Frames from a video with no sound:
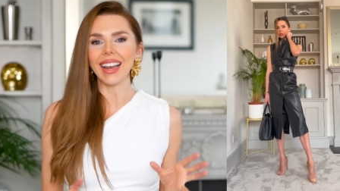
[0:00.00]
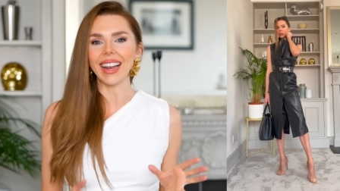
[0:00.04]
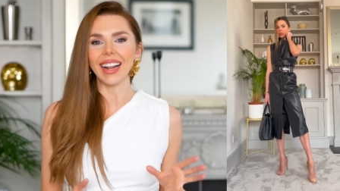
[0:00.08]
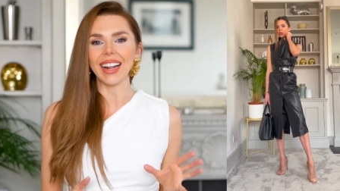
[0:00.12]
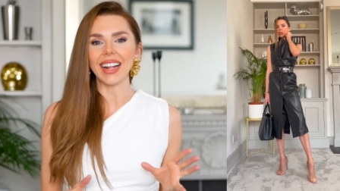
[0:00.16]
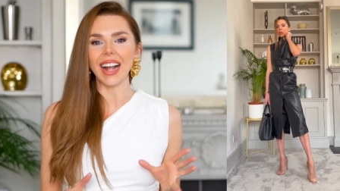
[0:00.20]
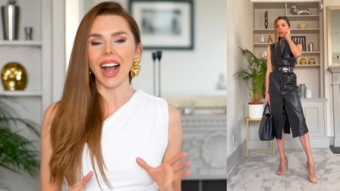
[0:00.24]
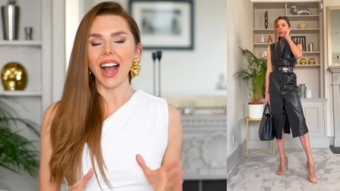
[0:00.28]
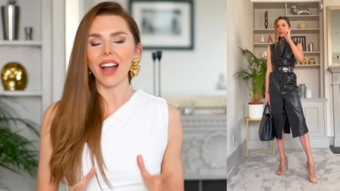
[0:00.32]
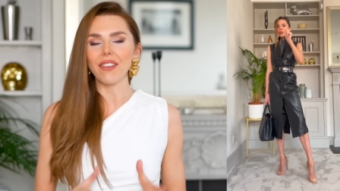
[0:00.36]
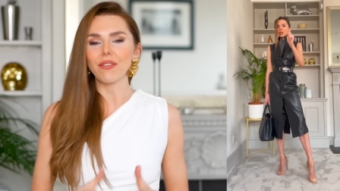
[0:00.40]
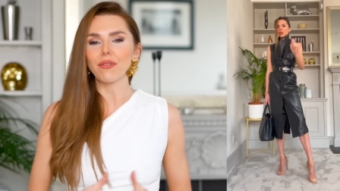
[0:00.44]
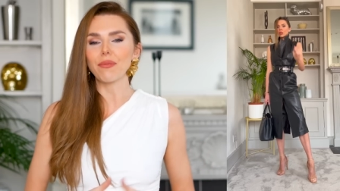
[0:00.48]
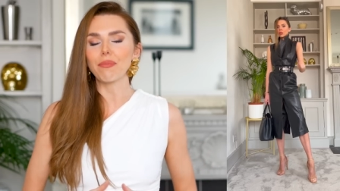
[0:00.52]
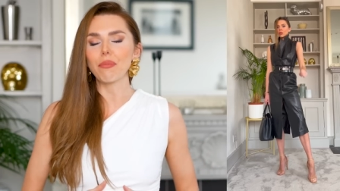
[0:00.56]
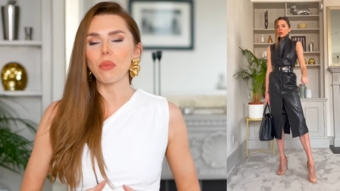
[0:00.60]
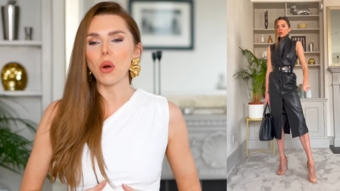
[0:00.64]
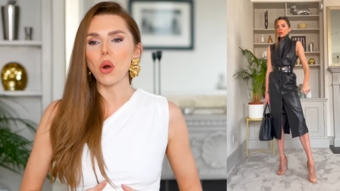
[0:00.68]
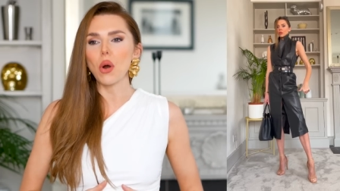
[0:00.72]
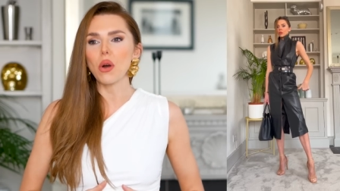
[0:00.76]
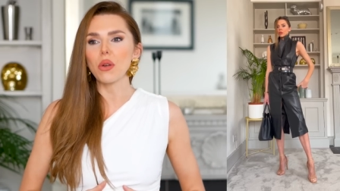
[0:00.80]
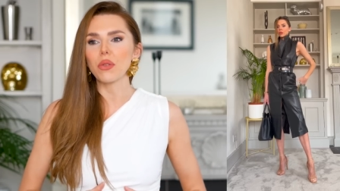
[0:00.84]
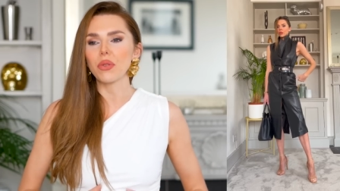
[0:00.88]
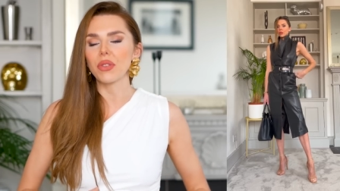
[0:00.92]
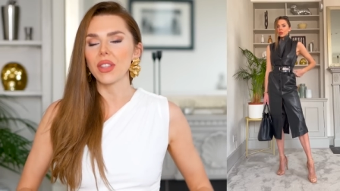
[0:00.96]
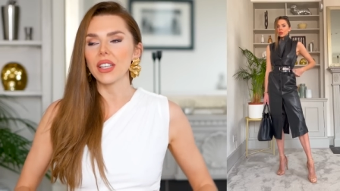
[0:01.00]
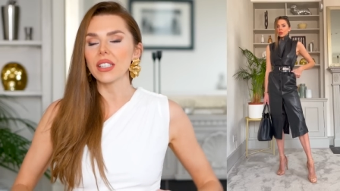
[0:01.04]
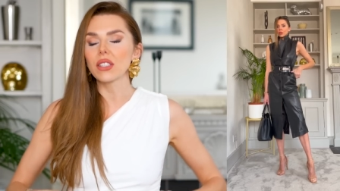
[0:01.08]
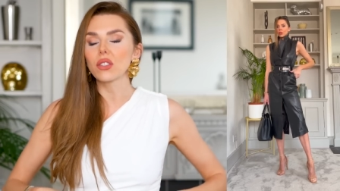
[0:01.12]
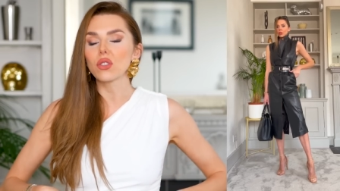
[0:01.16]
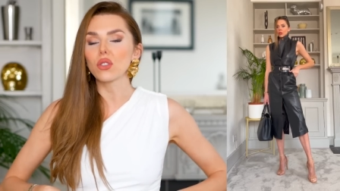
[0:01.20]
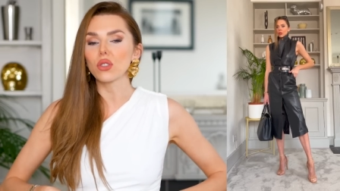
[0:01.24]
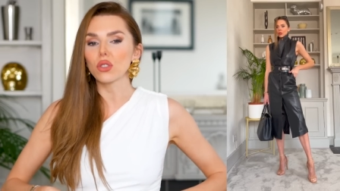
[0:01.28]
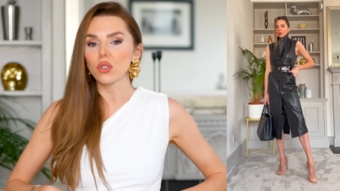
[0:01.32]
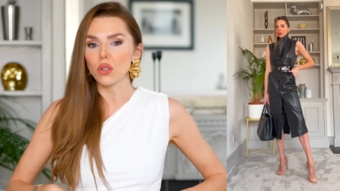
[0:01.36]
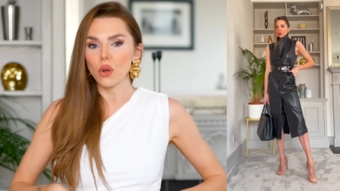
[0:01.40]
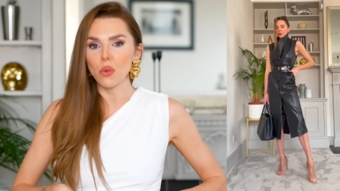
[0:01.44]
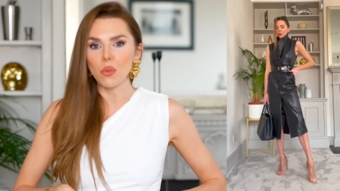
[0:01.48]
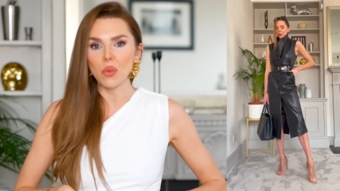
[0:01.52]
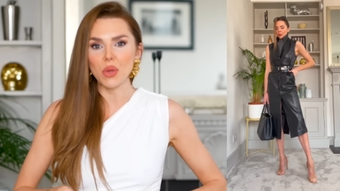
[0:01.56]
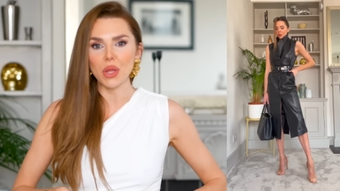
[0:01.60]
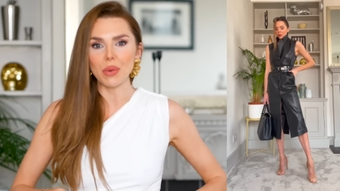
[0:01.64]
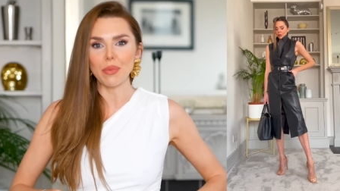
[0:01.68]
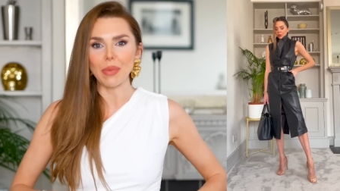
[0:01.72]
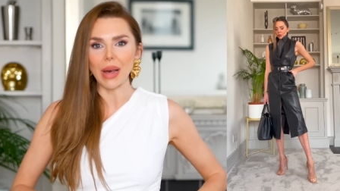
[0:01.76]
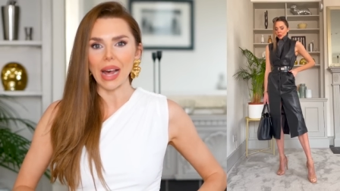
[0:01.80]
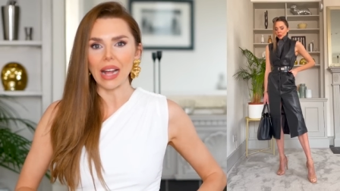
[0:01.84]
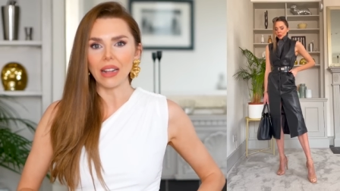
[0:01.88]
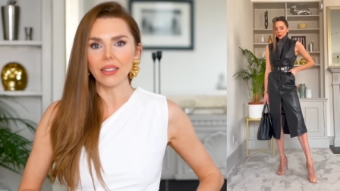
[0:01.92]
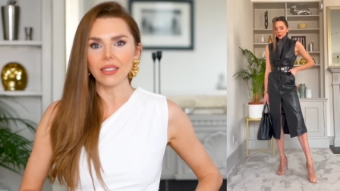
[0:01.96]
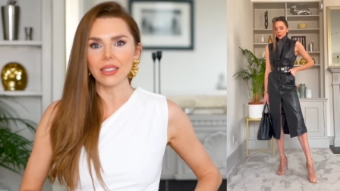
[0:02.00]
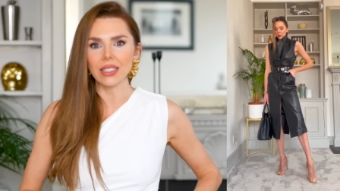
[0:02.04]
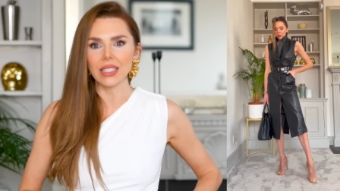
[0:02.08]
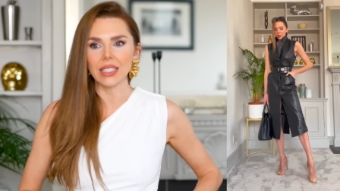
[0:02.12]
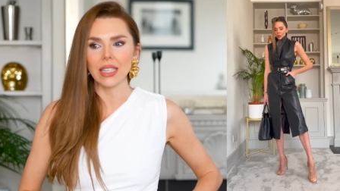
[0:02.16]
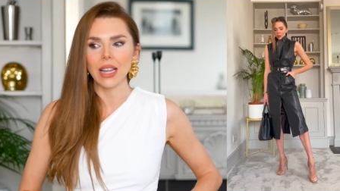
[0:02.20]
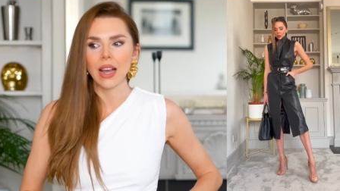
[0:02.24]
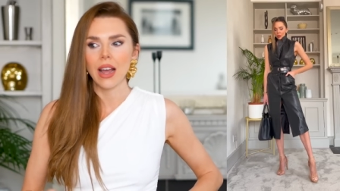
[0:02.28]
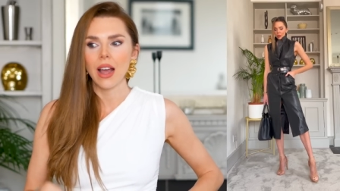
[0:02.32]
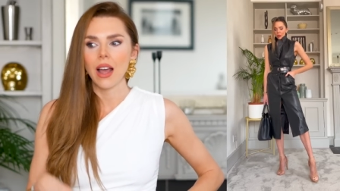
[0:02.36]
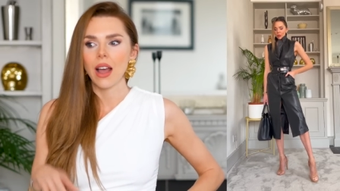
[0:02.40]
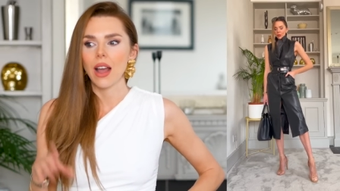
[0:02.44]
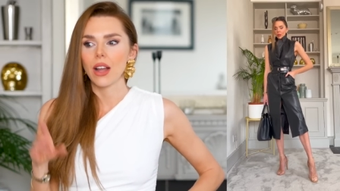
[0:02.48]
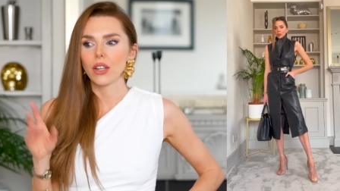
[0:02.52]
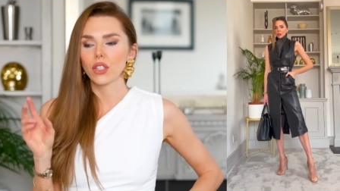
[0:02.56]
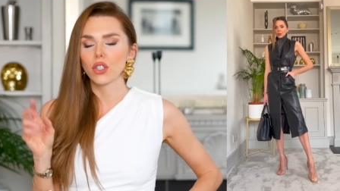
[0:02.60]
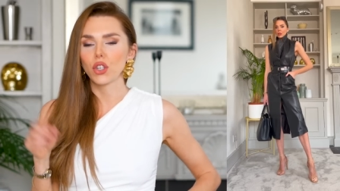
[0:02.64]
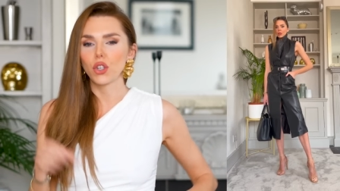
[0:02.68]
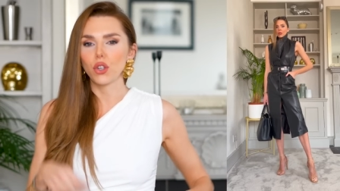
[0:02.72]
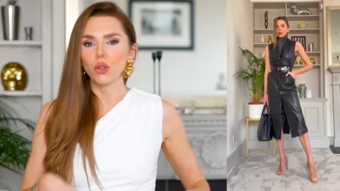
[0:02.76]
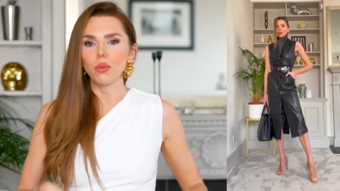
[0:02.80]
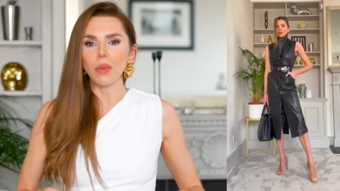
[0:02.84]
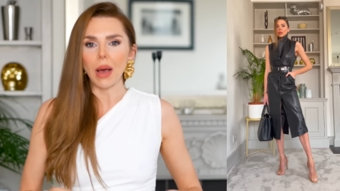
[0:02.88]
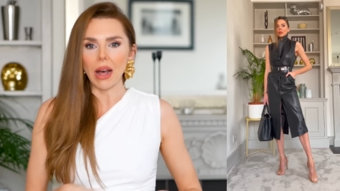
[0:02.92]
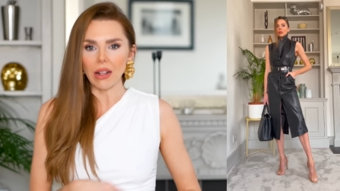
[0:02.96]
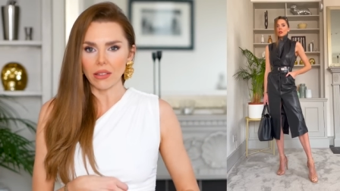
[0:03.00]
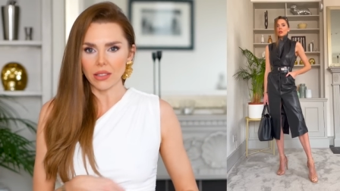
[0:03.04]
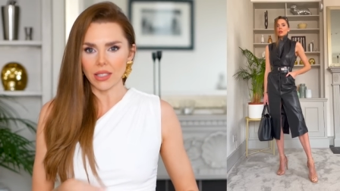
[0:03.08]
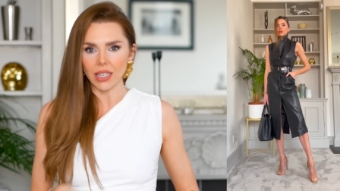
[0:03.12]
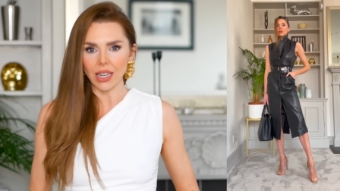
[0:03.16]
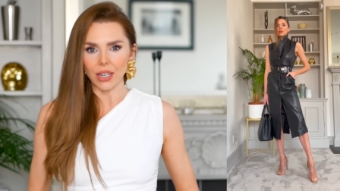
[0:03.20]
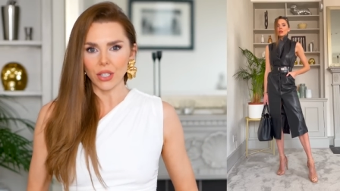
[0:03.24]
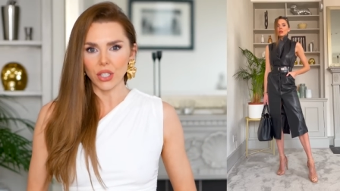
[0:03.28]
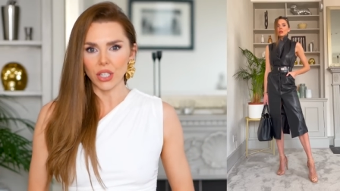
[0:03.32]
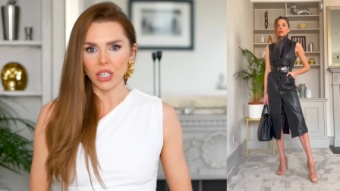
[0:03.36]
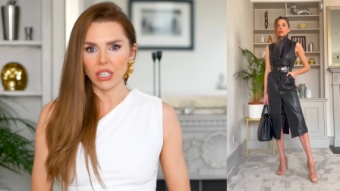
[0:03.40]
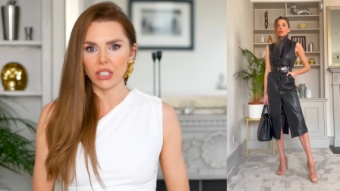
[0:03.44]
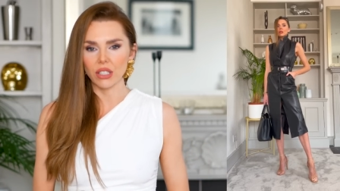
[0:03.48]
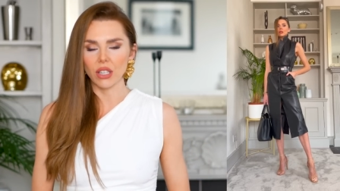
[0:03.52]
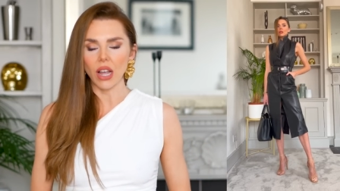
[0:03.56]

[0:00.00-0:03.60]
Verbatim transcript: Like, I've put, this does come with a belt, 2 belts actually.